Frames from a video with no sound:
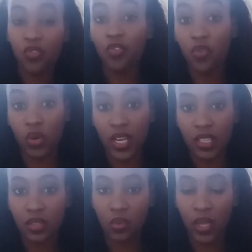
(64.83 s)
for 4
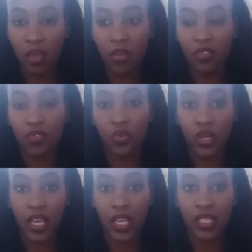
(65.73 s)
days. So we came here for
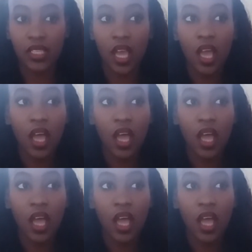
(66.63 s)
4 days.